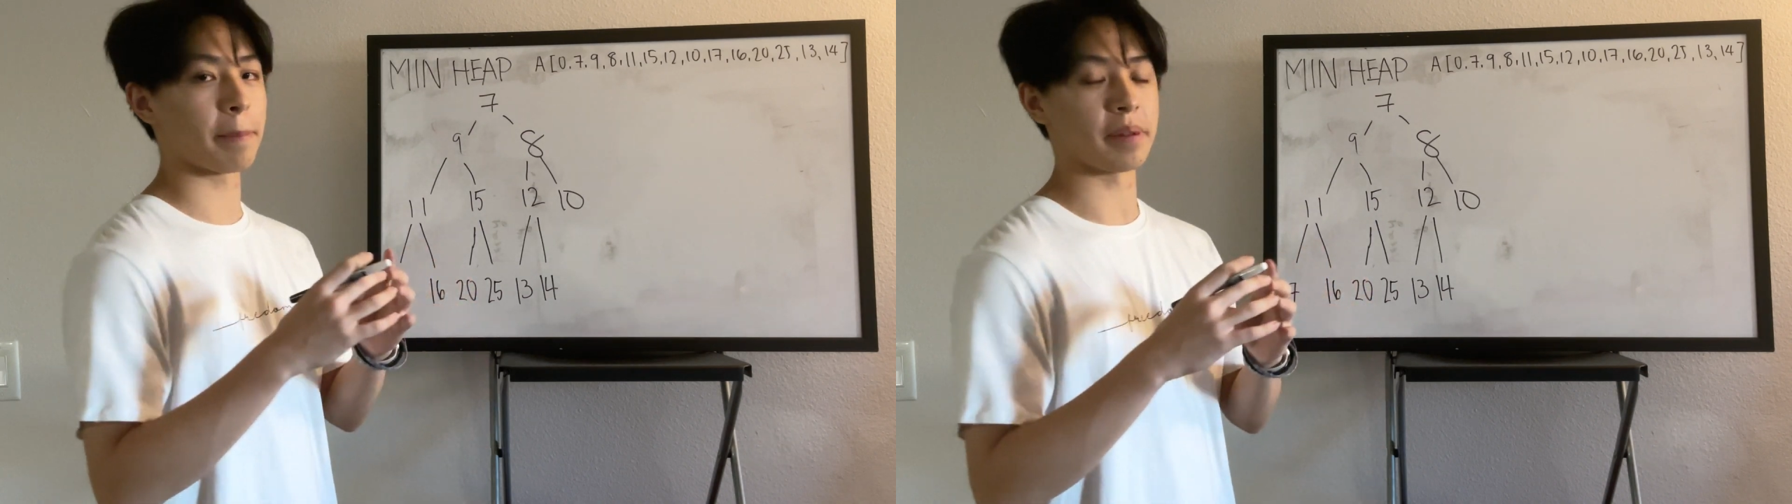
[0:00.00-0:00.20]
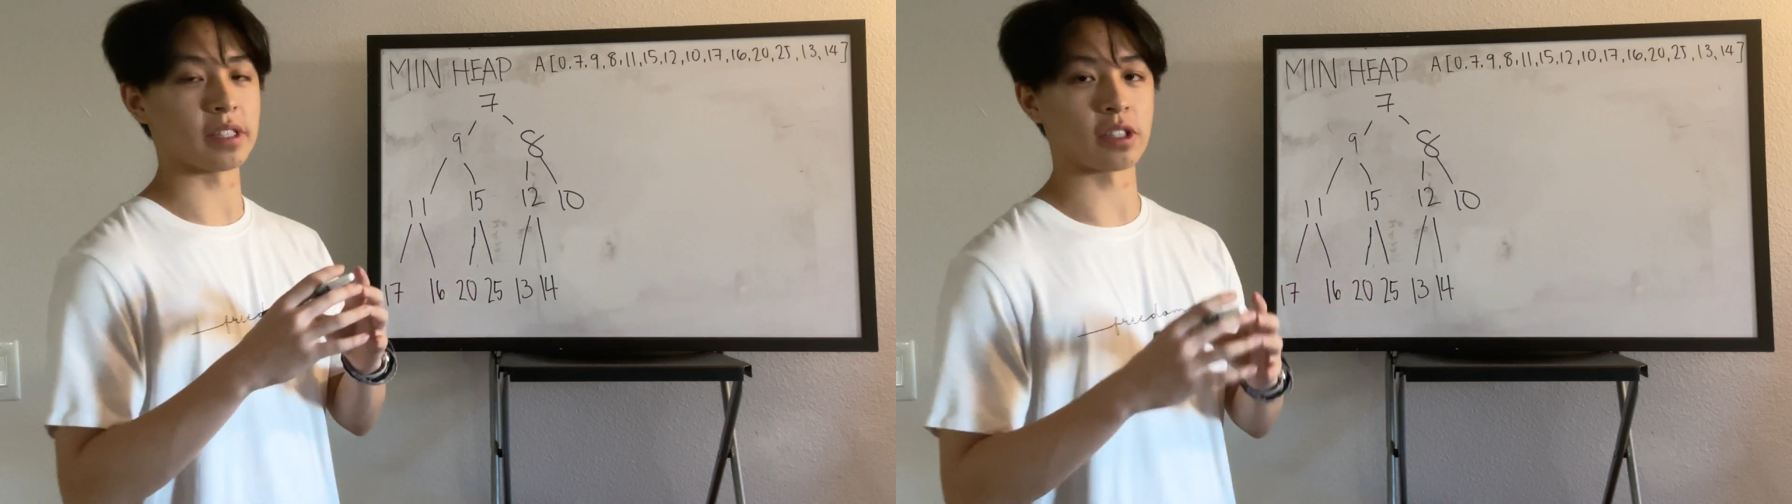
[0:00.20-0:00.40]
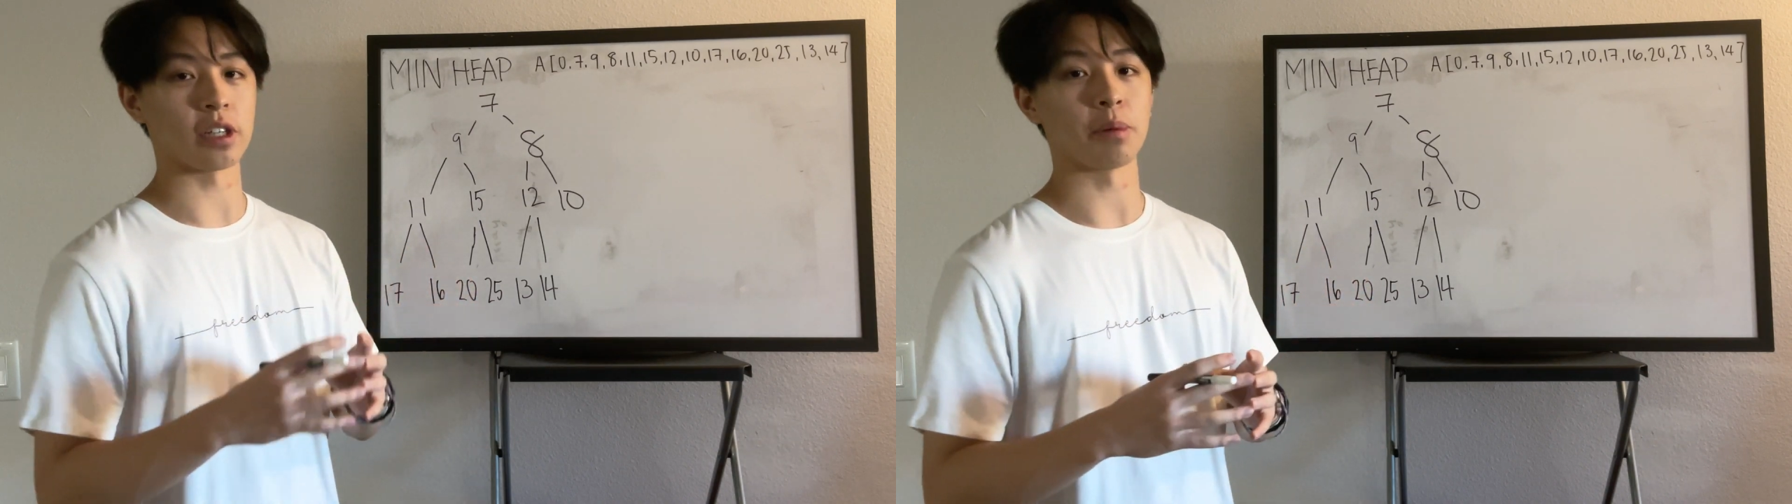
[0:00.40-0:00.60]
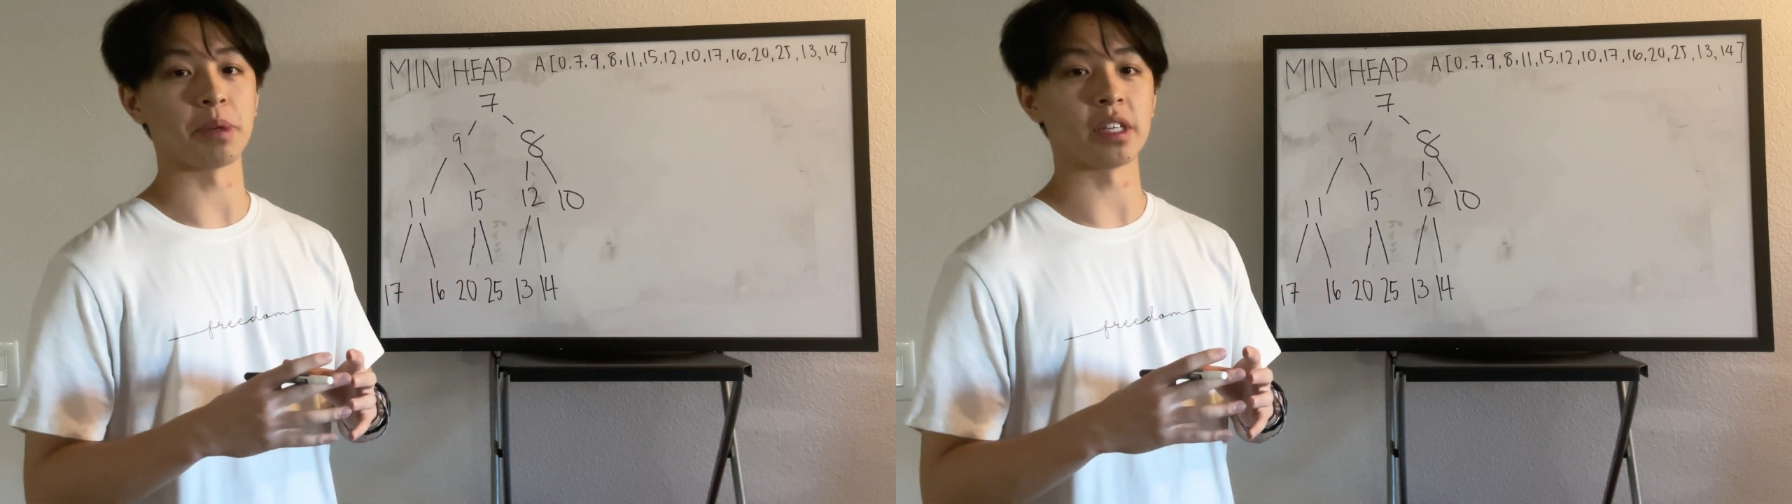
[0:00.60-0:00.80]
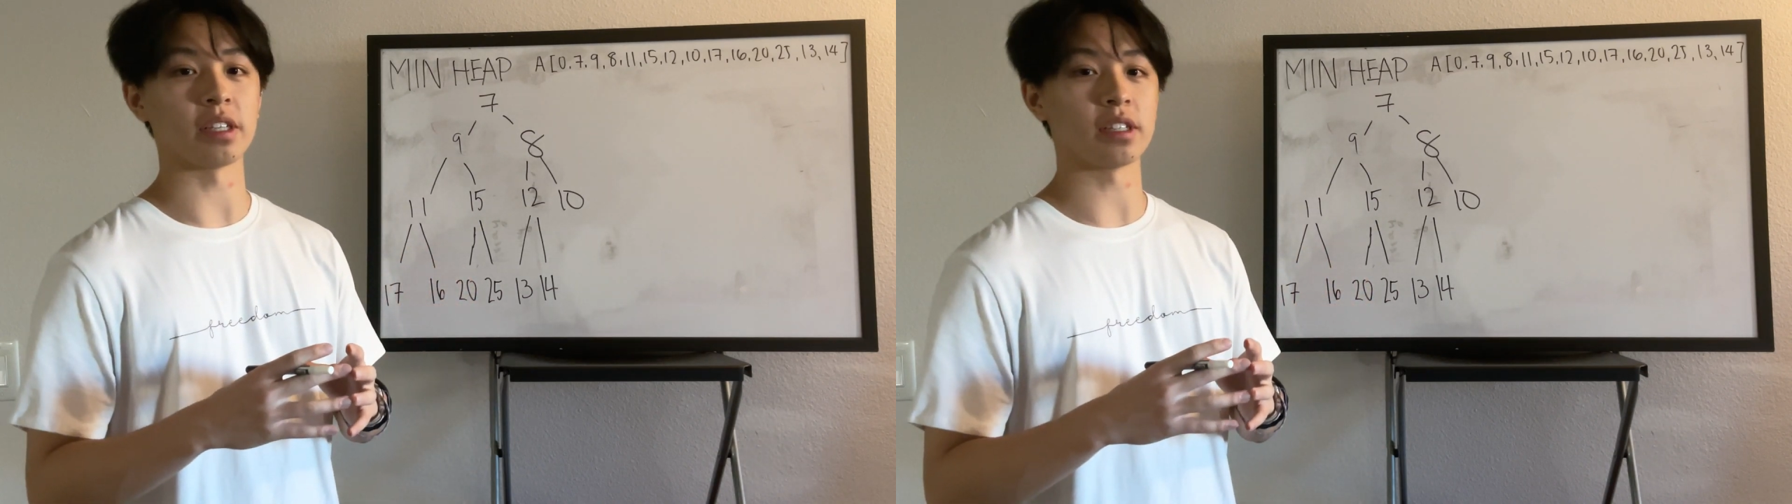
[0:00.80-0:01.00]
is going to
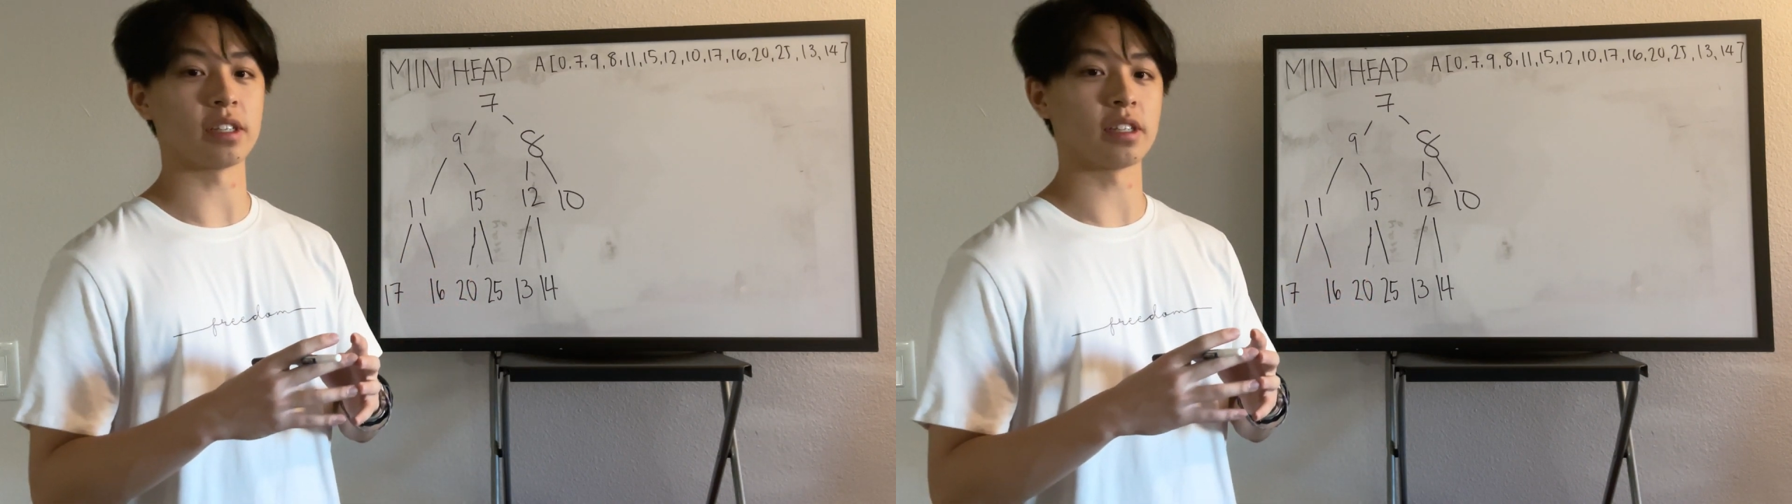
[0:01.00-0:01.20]
be